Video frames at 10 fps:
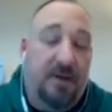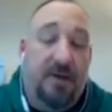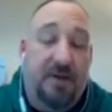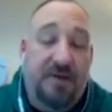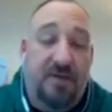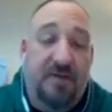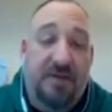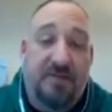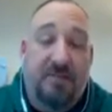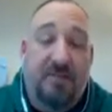
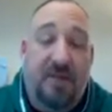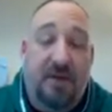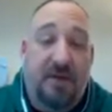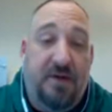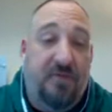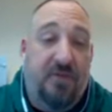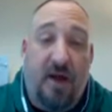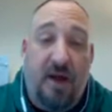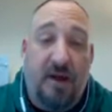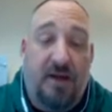can
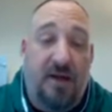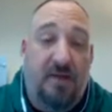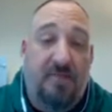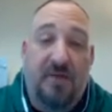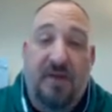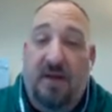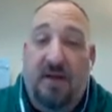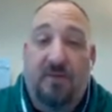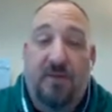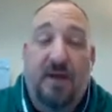run and be
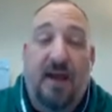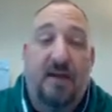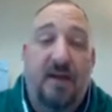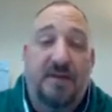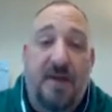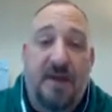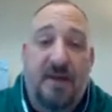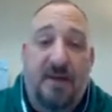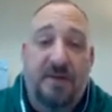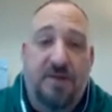reelected as many
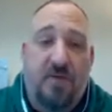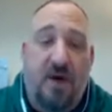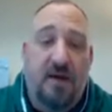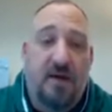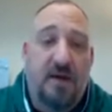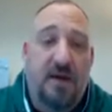times as you want.